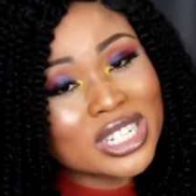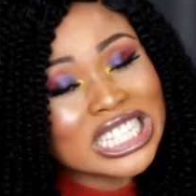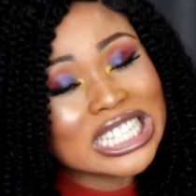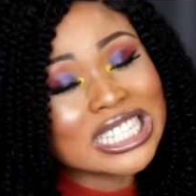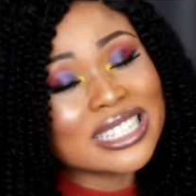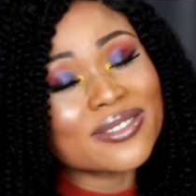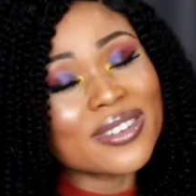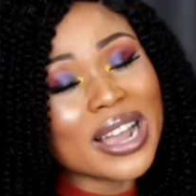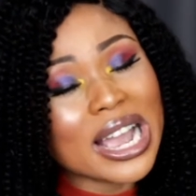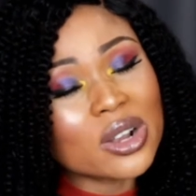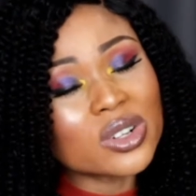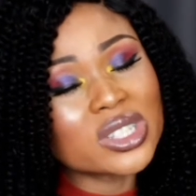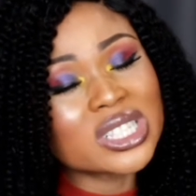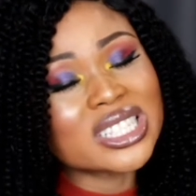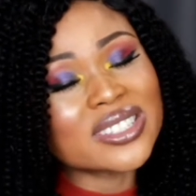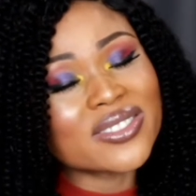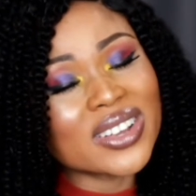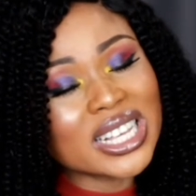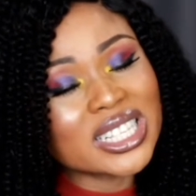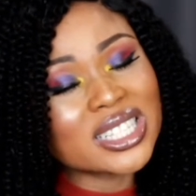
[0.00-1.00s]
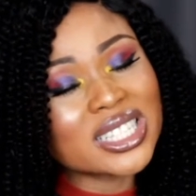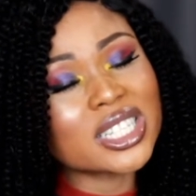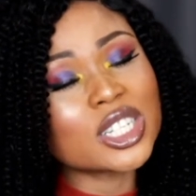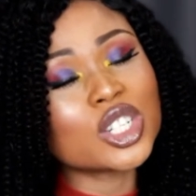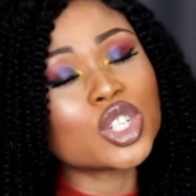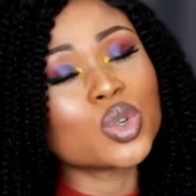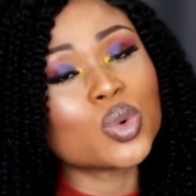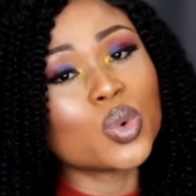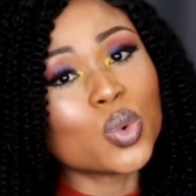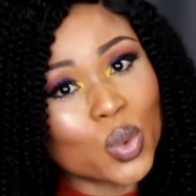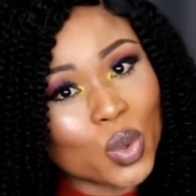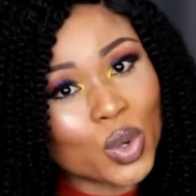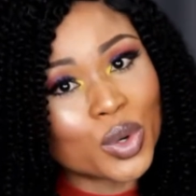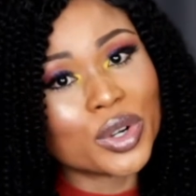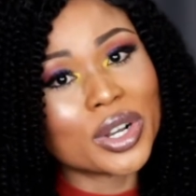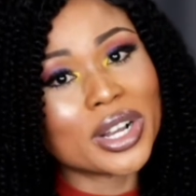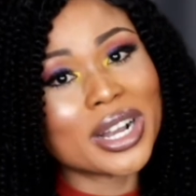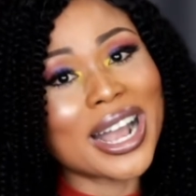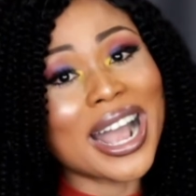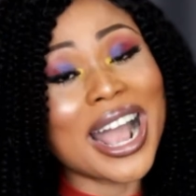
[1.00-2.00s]
22 Uhr.
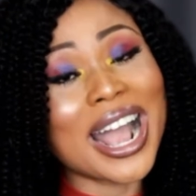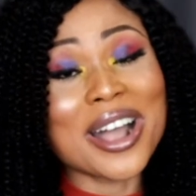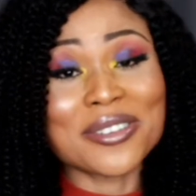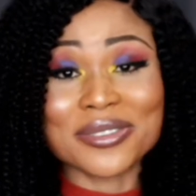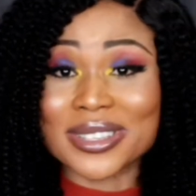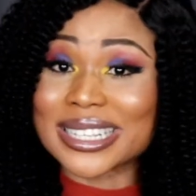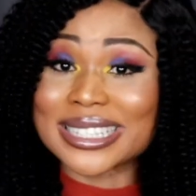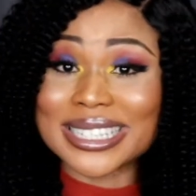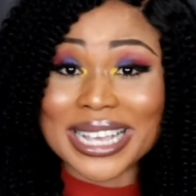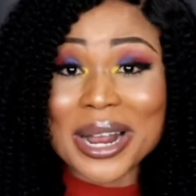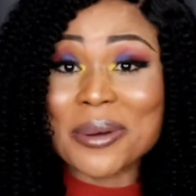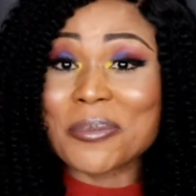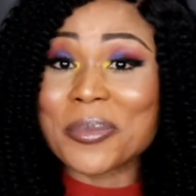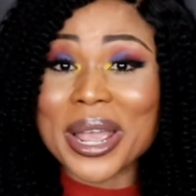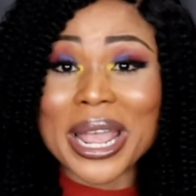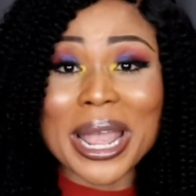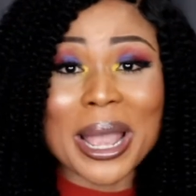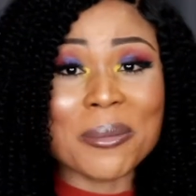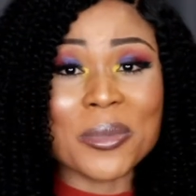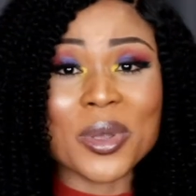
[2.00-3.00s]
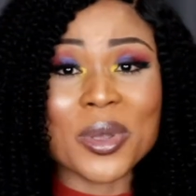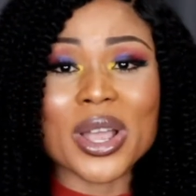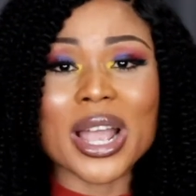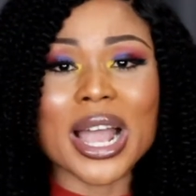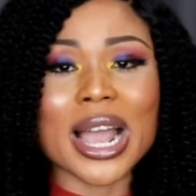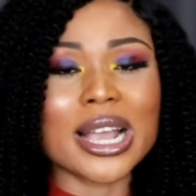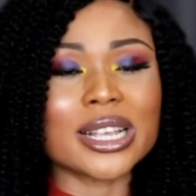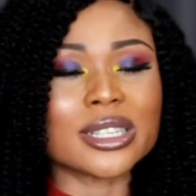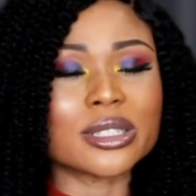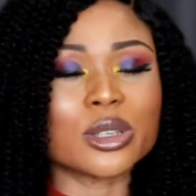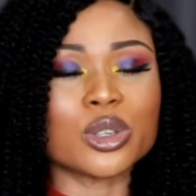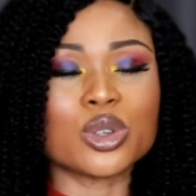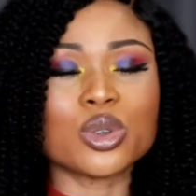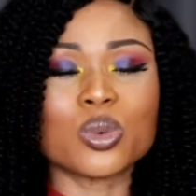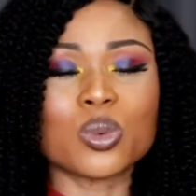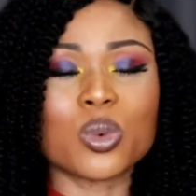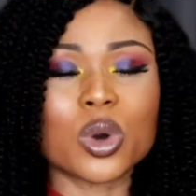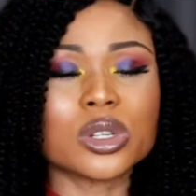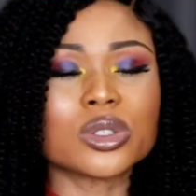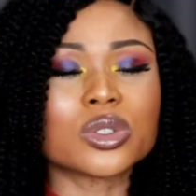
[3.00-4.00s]
After 10 p.m., you guys, you
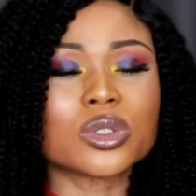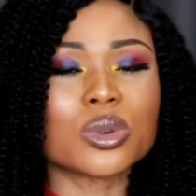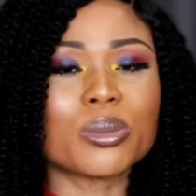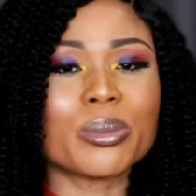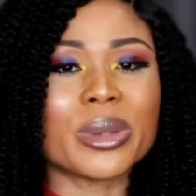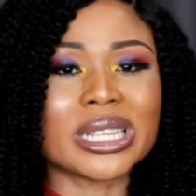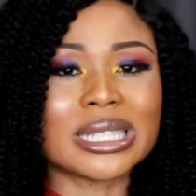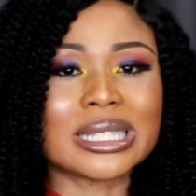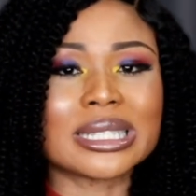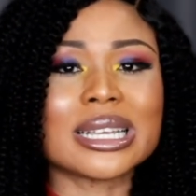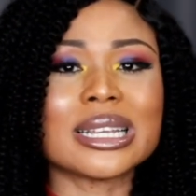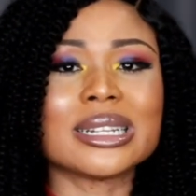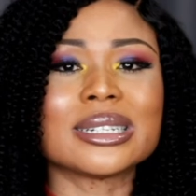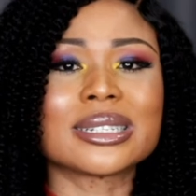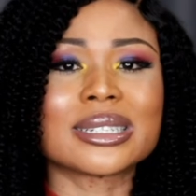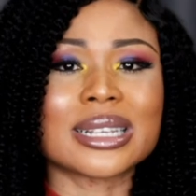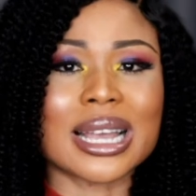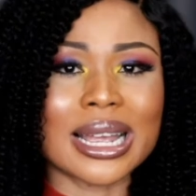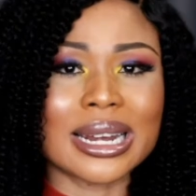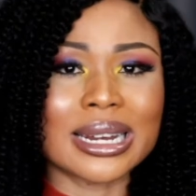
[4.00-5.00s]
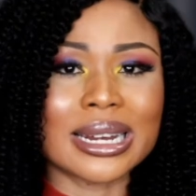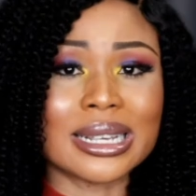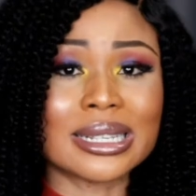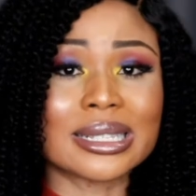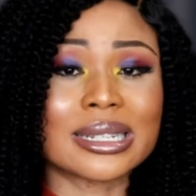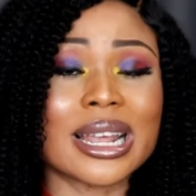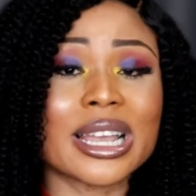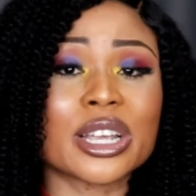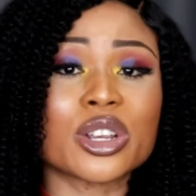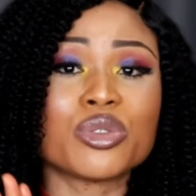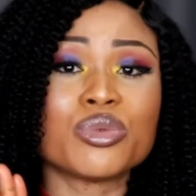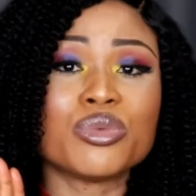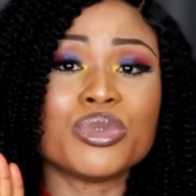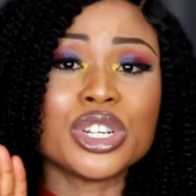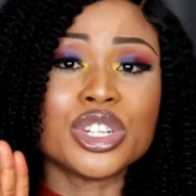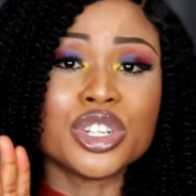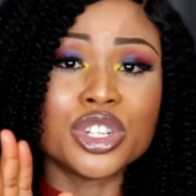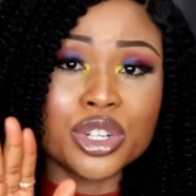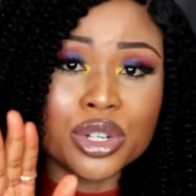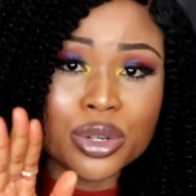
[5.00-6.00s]
want to maintain silence, like
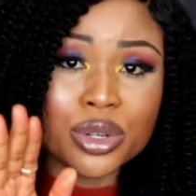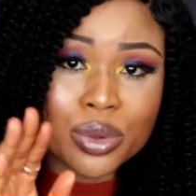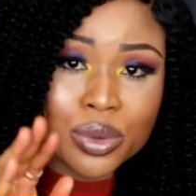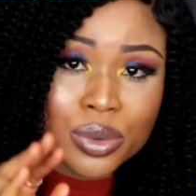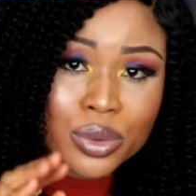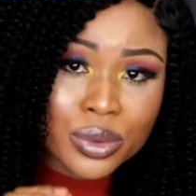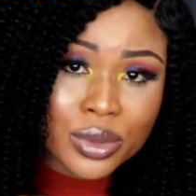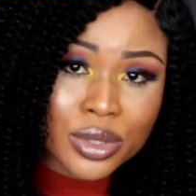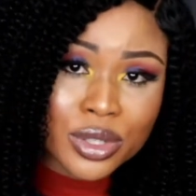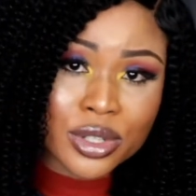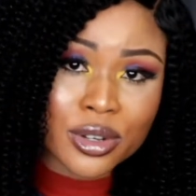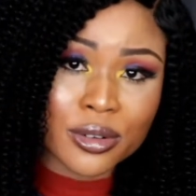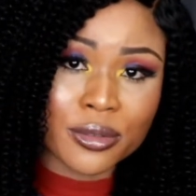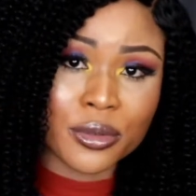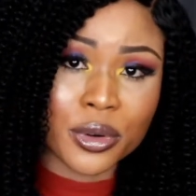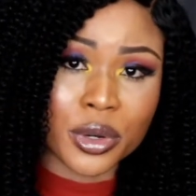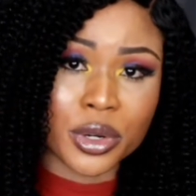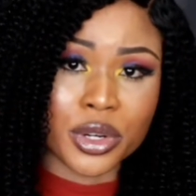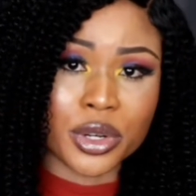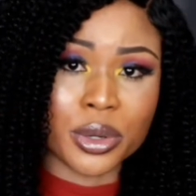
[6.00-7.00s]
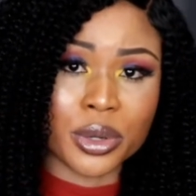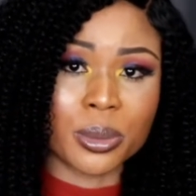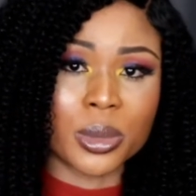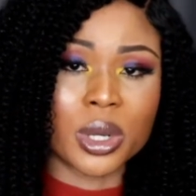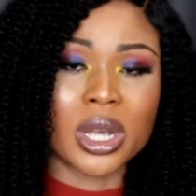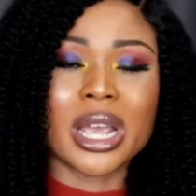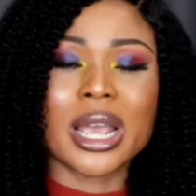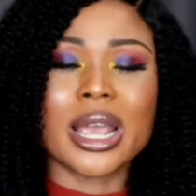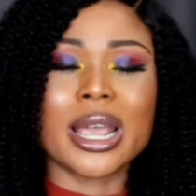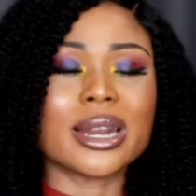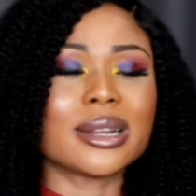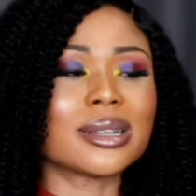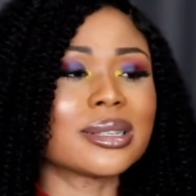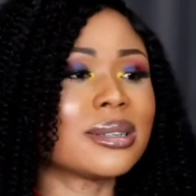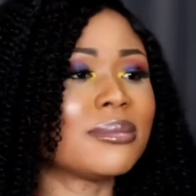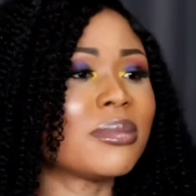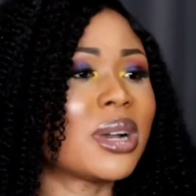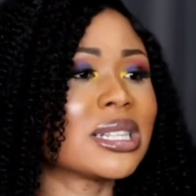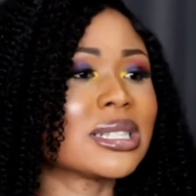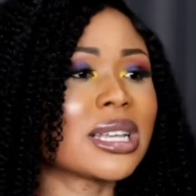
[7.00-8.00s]
reduce your volume. It
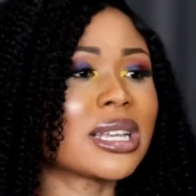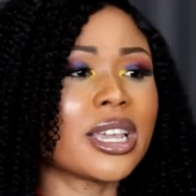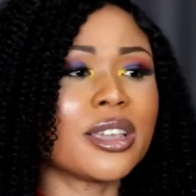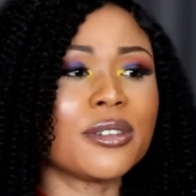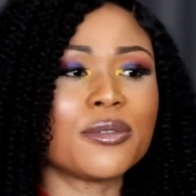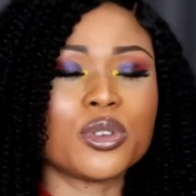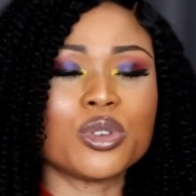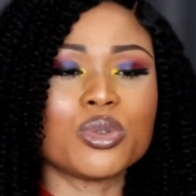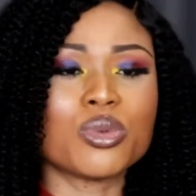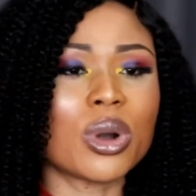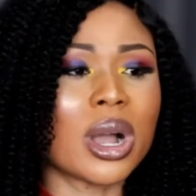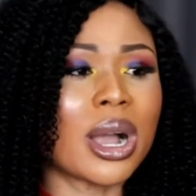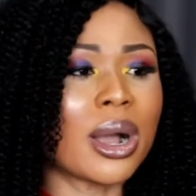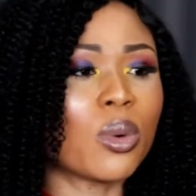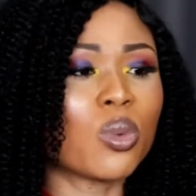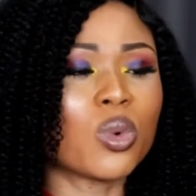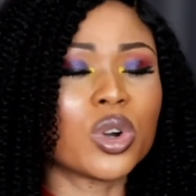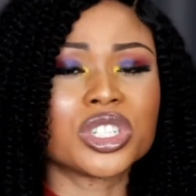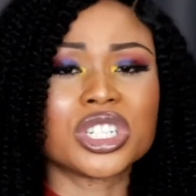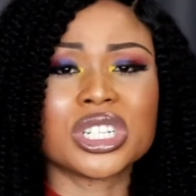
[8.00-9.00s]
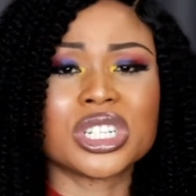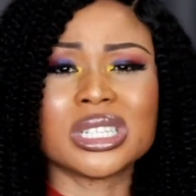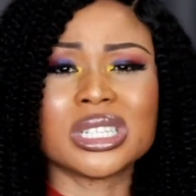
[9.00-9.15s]
doesn't matter if you are watching